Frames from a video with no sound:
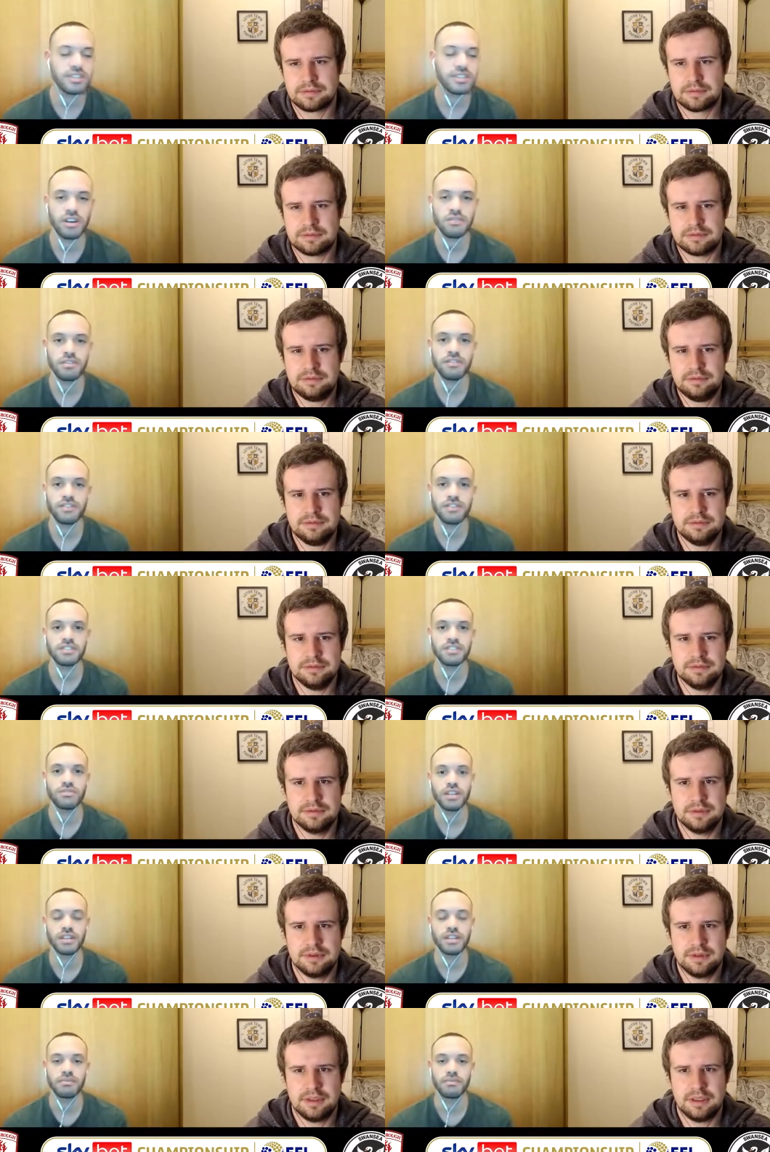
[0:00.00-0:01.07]
Speaker 1: home defeat to
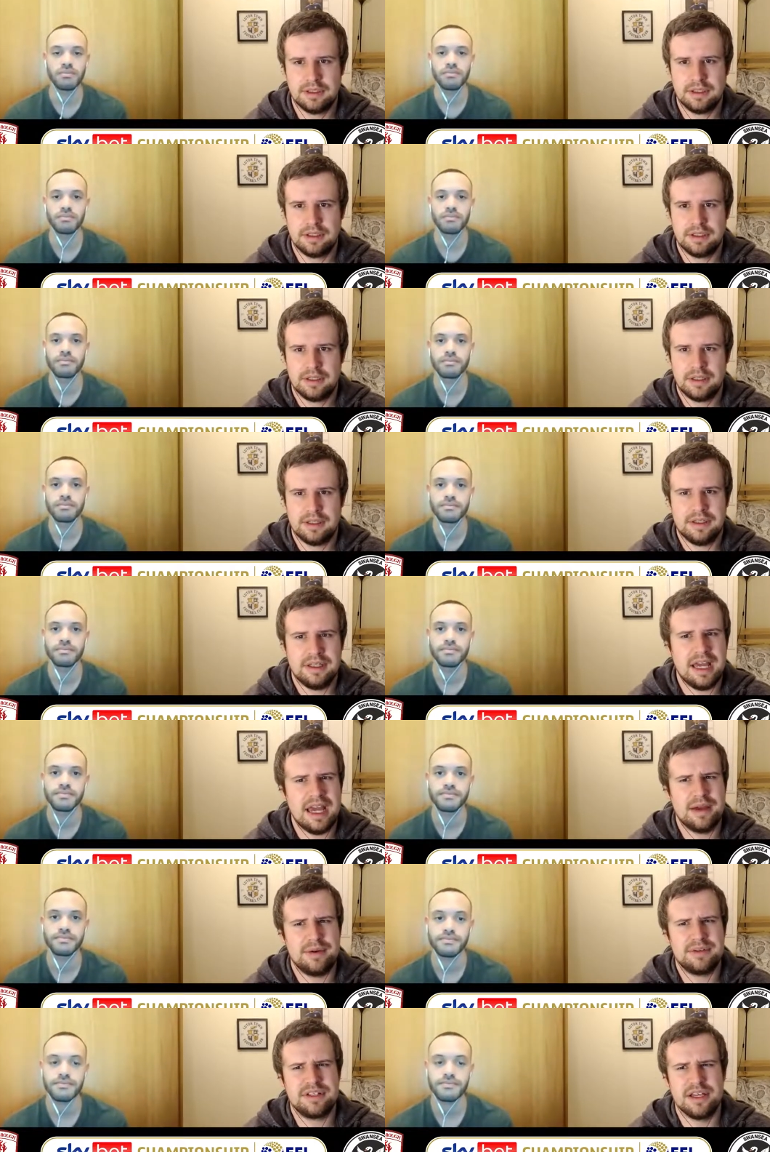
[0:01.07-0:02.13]
Reading.
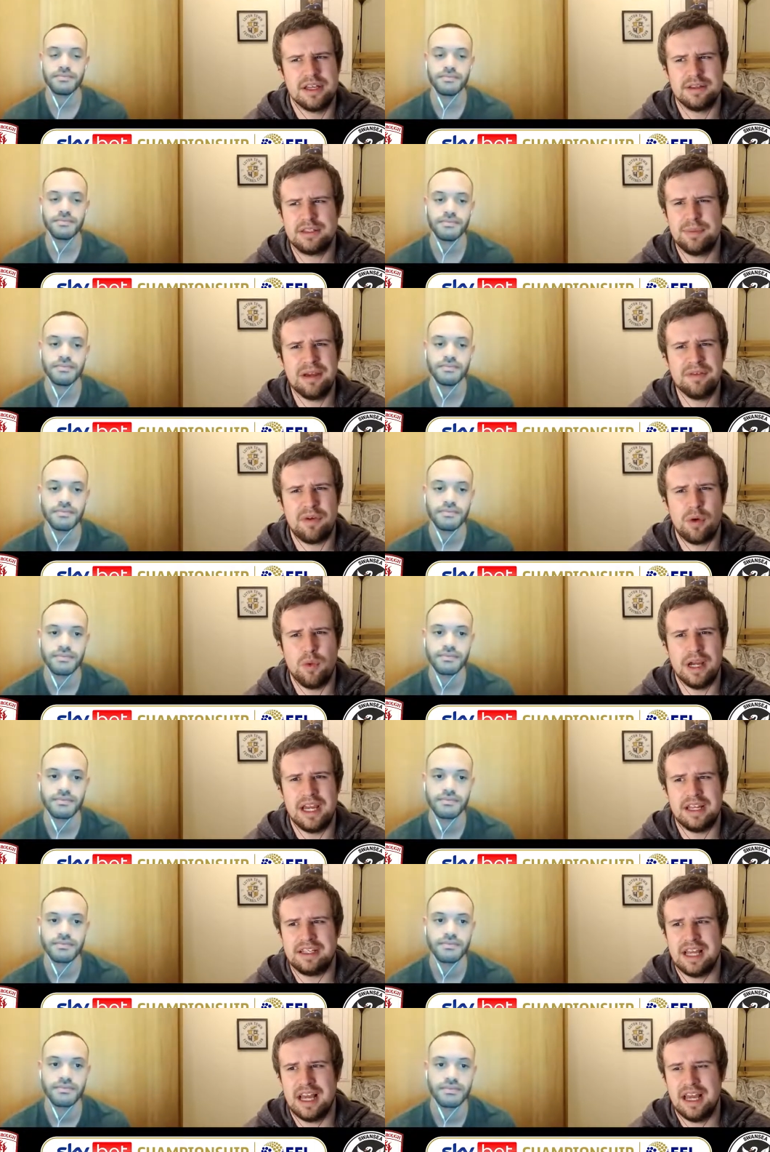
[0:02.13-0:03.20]
Speaker 2: Yeah, it's a bit of a
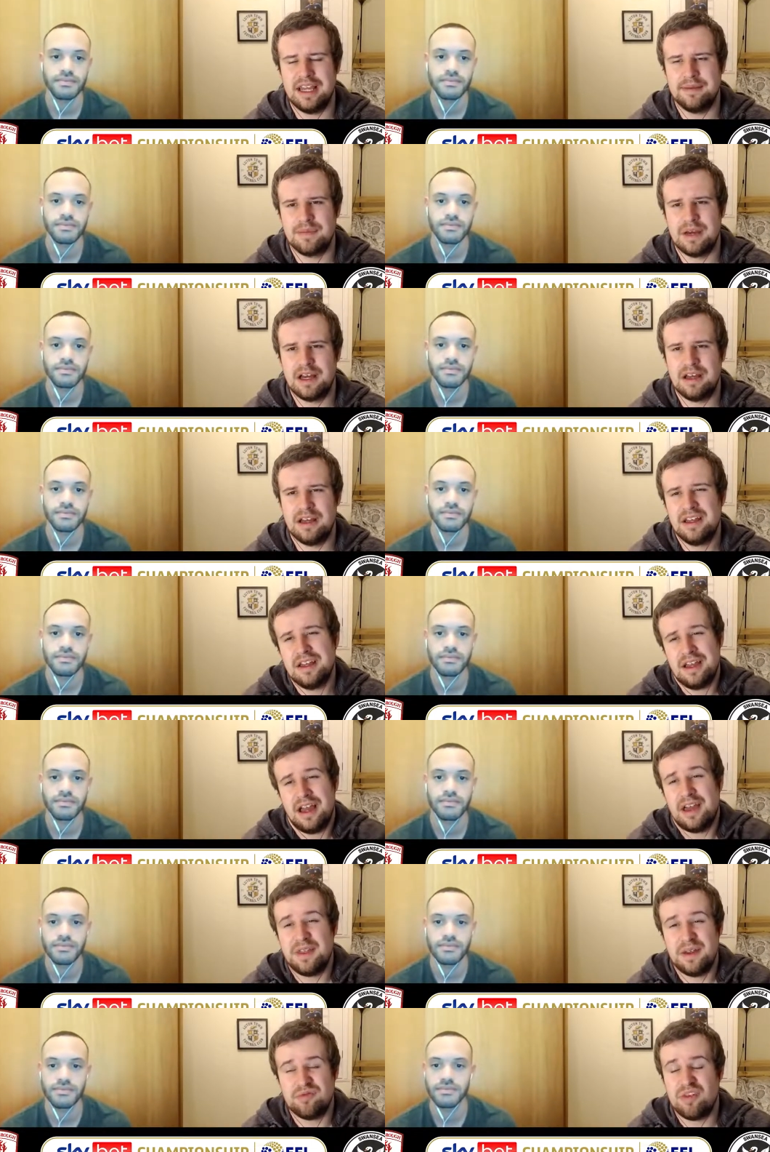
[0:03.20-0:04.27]
weird game.
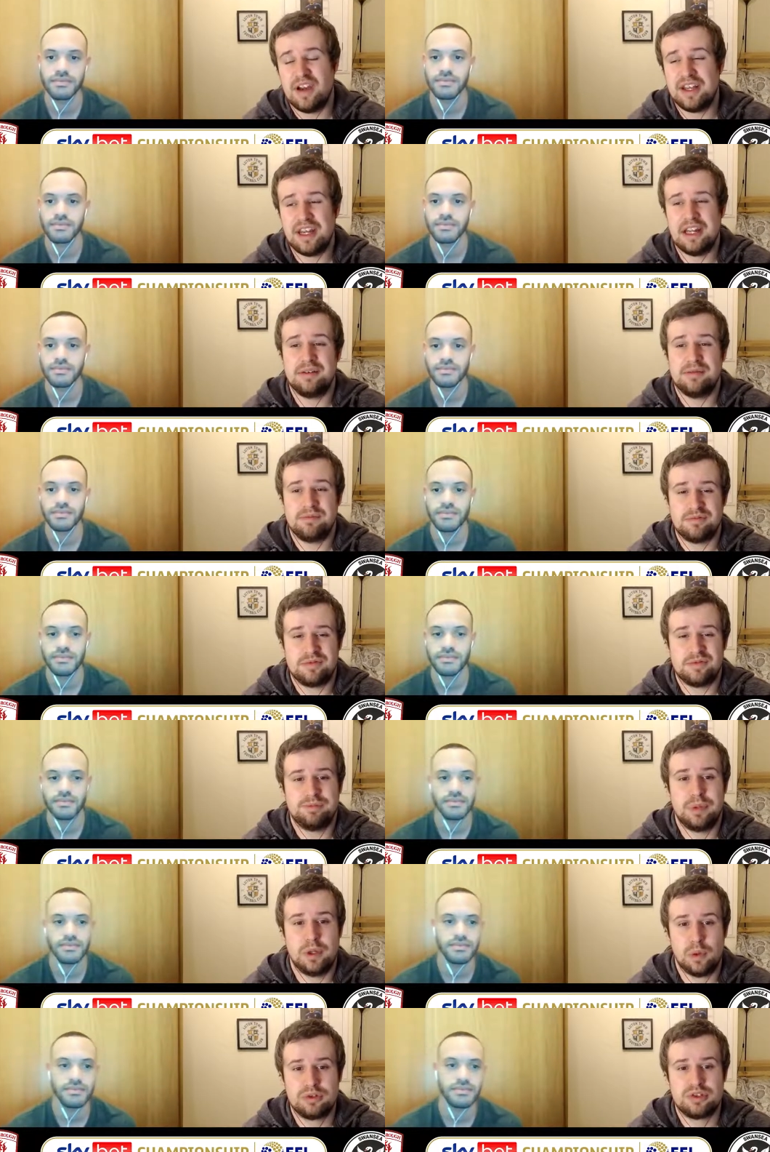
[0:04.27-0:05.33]
I think Reading
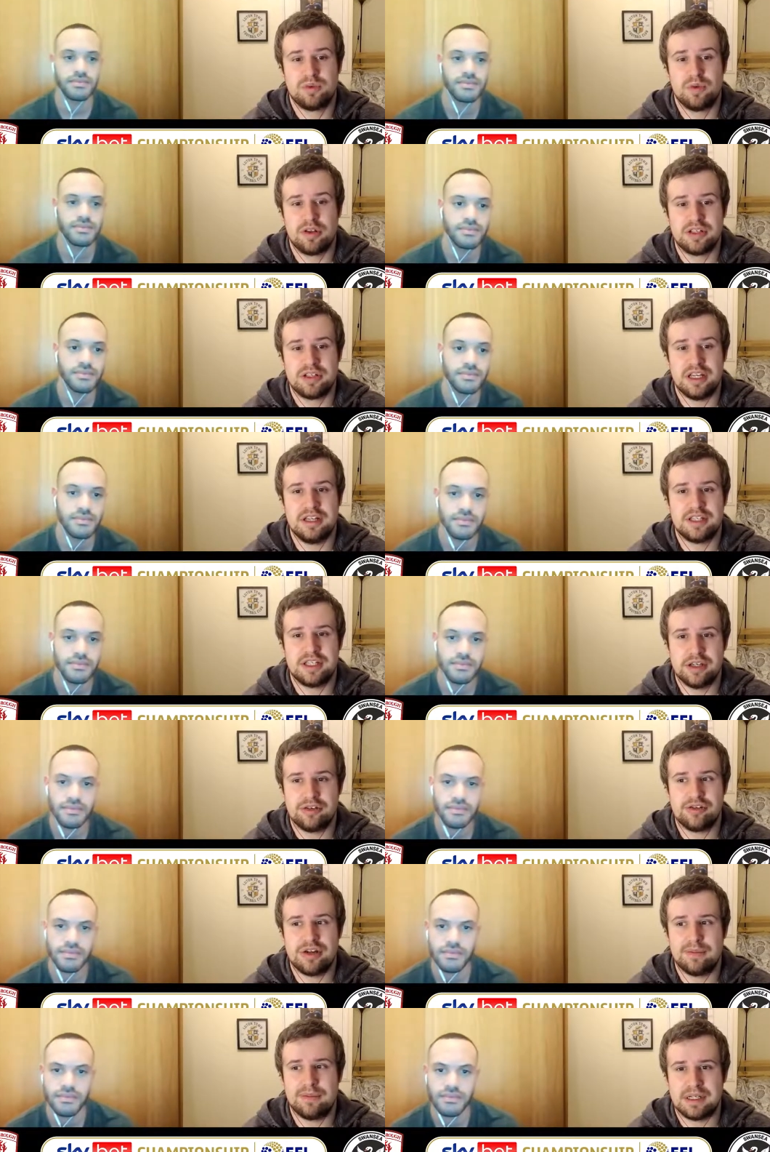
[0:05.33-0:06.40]
pulled Swansea into
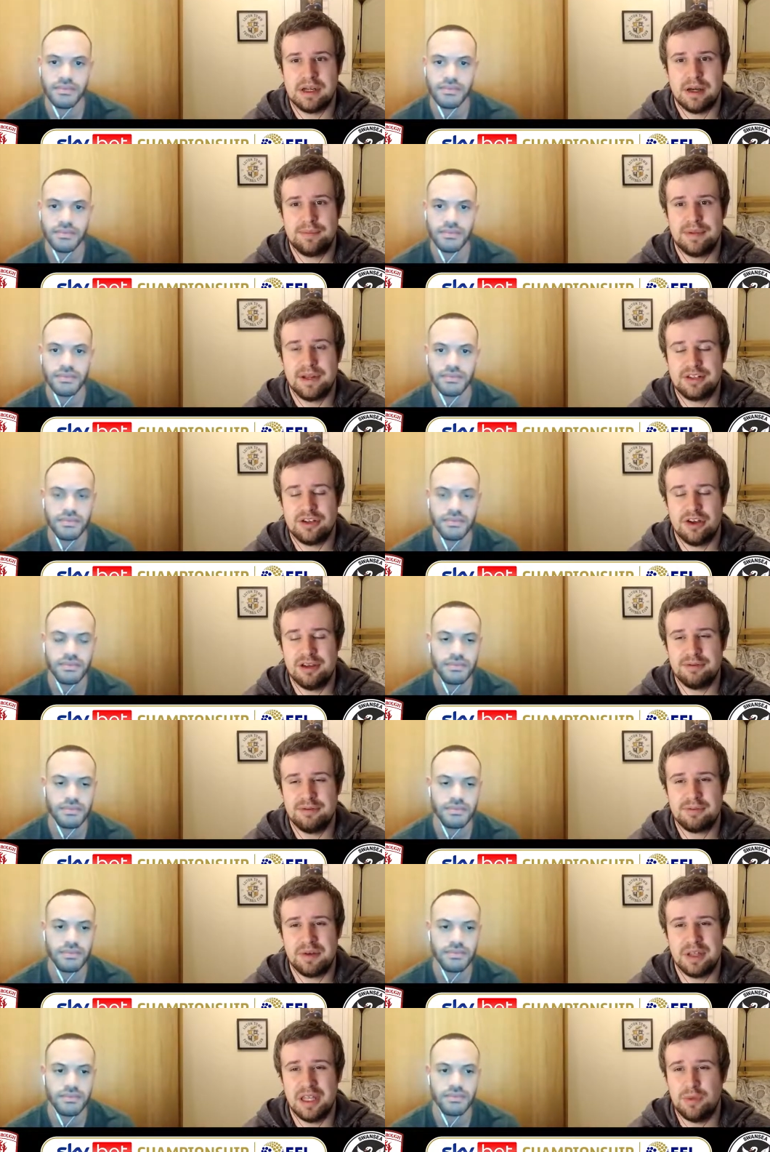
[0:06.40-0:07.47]
the trap a couple of
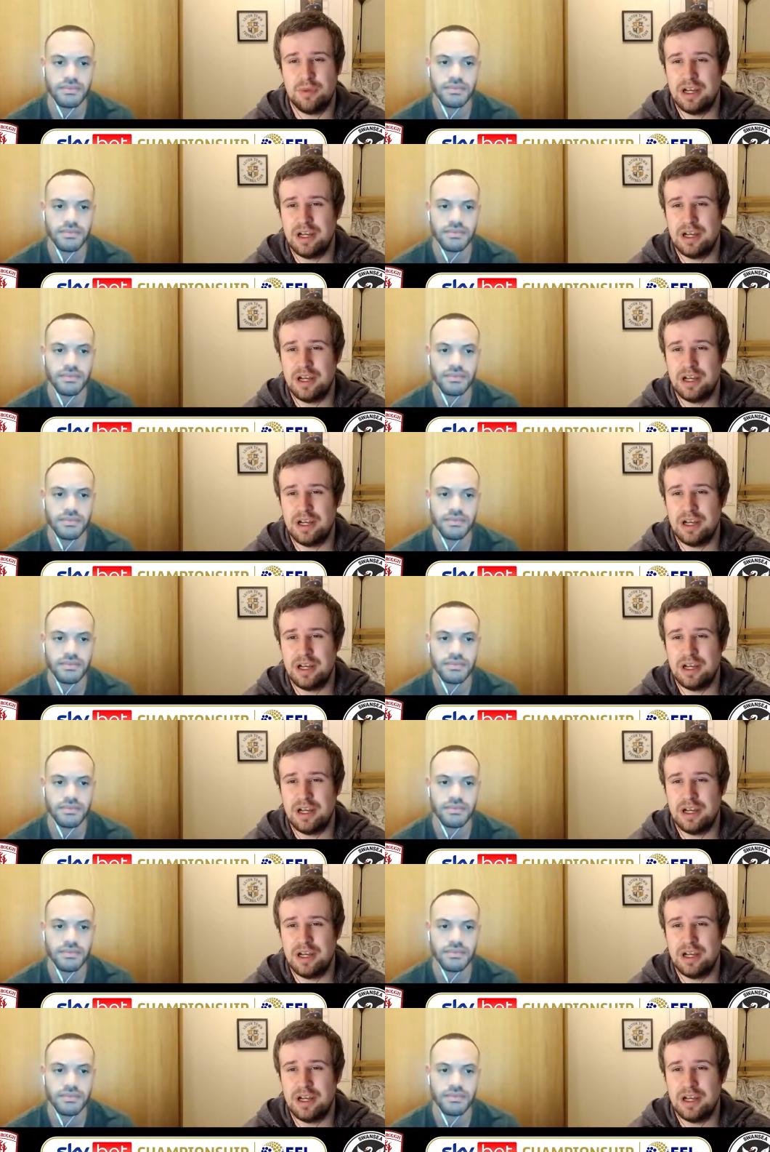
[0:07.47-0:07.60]
times, but there